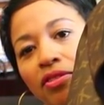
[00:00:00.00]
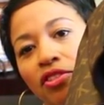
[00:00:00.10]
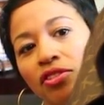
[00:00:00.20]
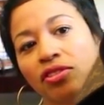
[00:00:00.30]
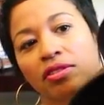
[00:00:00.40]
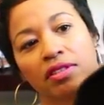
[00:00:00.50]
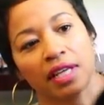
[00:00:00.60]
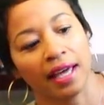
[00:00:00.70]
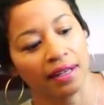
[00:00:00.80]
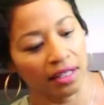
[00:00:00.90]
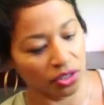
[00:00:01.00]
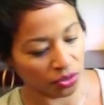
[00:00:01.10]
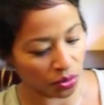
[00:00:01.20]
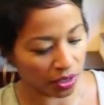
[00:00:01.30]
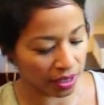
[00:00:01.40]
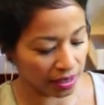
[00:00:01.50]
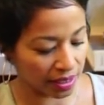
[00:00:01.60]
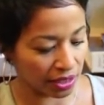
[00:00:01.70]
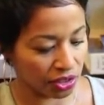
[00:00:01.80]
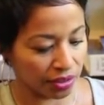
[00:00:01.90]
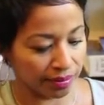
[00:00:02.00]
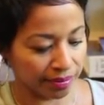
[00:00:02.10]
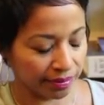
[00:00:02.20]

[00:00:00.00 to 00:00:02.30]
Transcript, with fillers: just to add extra organization.